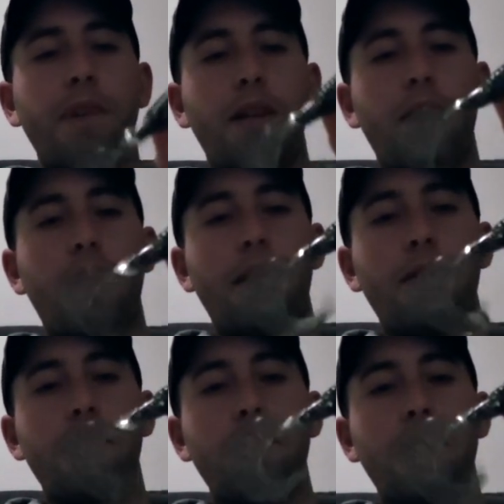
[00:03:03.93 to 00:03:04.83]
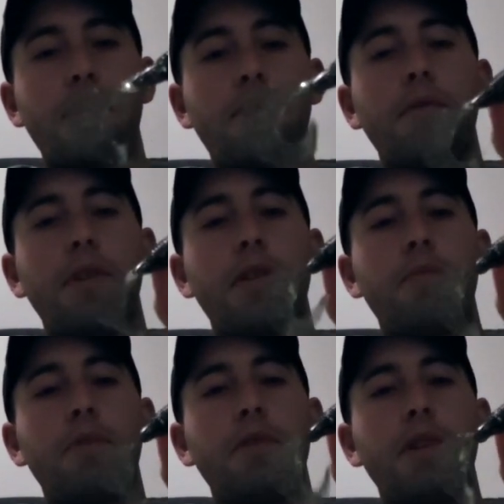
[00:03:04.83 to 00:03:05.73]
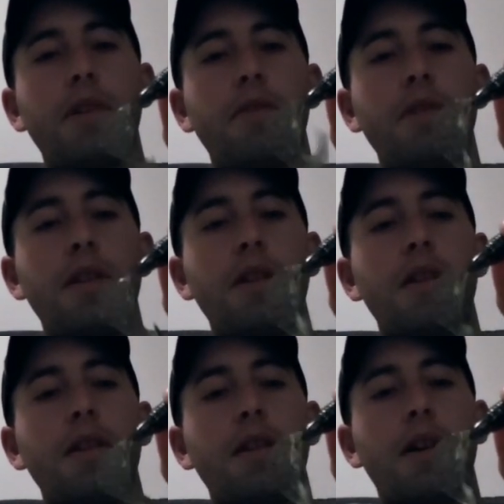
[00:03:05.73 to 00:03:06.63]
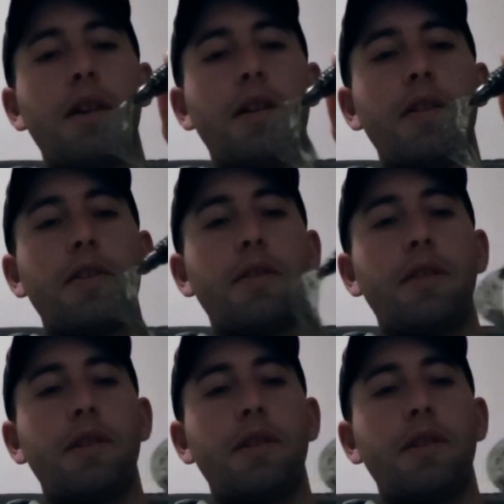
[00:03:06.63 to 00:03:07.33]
and Kalen's makes a really good bluegill color.